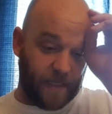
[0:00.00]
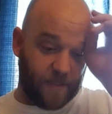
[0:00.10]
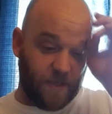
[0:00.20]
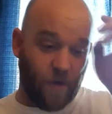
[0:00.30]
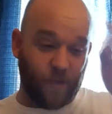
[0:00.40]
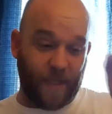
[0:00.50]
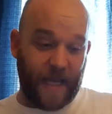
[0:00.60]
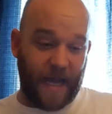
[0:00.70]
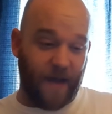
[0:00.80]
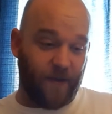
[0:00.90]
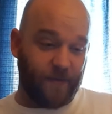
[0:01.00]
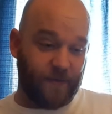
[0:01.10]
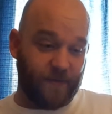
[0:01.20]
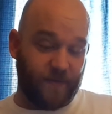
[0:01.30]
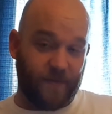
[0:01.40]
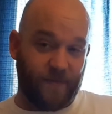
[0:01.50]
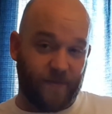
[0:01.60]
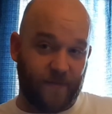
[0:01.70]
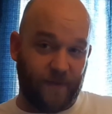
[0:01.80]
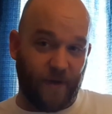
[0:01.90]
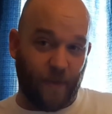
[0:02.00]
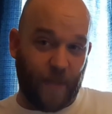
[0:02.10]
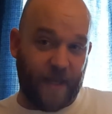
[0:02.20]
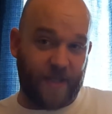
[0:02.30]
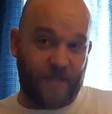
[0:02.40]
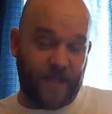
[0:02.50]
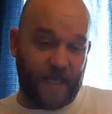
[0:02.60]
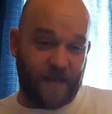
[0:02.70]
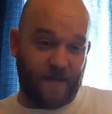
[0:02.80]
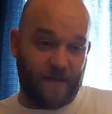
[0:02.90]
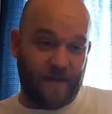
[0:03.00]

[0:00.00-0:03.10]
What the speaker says: told me how Europeans think